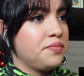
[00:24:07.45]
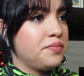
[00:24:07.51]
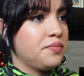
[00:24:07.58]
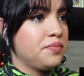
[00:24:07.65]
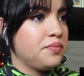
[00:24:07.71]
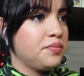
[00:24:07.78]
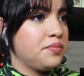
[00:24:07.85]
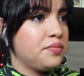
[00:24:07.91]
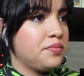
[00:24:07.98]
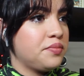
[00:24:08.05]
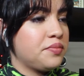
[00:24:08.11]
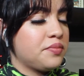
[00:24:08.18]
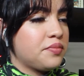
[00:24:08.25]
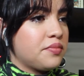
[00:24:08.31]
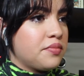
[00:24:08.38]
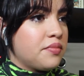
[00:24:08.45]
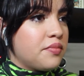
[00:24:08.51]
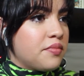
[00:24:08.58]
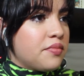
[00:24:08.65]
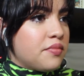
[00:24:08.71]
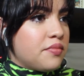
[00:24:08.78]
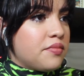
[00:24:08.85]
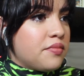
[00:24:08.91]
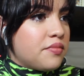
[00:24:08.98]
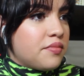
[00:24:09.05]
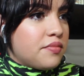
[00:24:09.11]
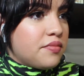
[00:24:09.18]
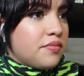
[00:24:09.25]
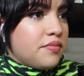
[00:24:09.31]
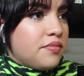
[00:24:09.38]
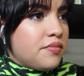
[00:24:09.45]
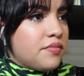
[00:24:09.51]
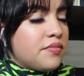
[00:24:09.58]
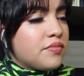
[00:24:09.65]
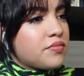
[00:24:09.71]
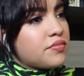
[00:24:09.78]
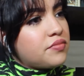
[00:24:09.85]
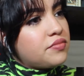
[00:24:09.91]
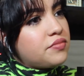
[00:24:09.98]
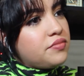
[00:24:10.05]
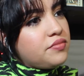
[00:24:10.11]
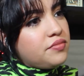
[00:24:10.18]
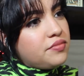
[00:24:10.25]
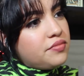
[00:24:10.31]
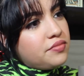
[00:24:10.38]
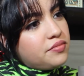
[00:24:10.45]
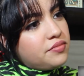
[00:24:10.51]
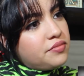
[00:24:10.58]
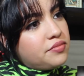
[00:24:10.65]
[no speech]